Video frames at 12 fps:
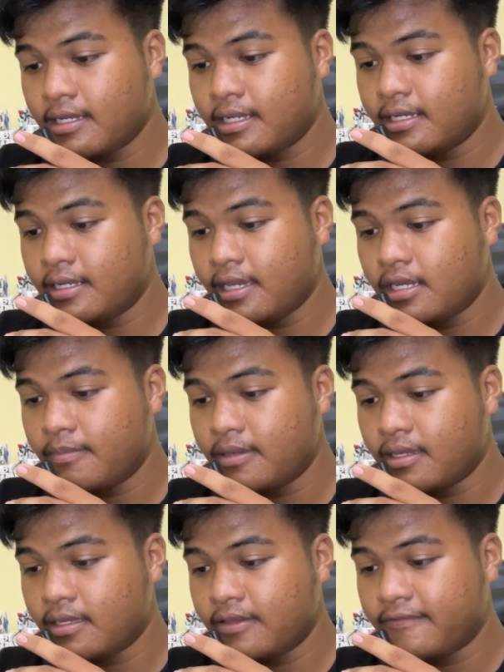like the
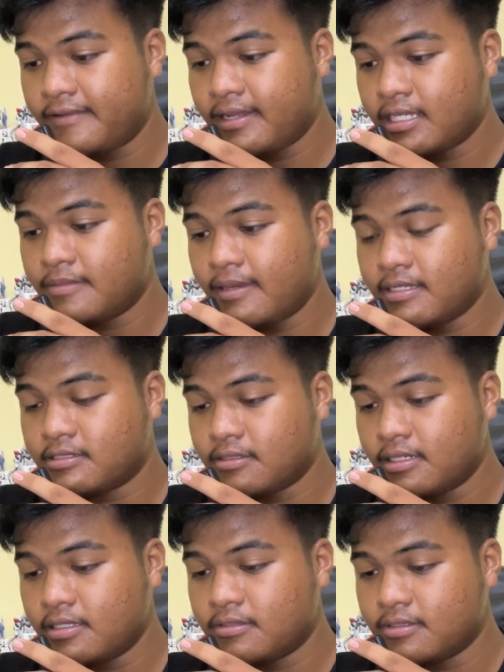anime give nice
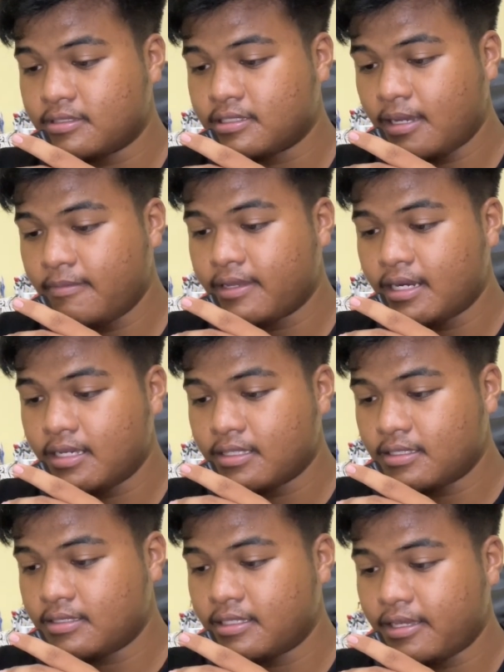backstory to some
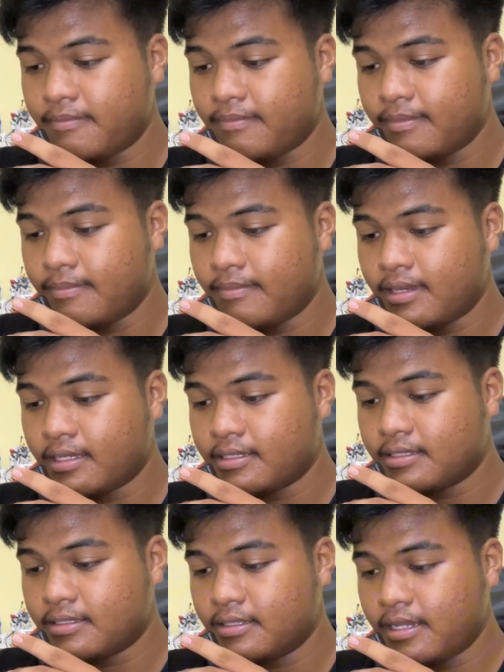characters that
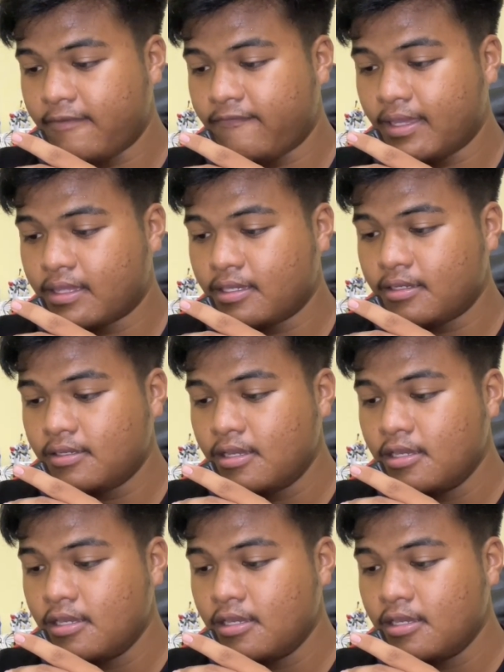makes them better.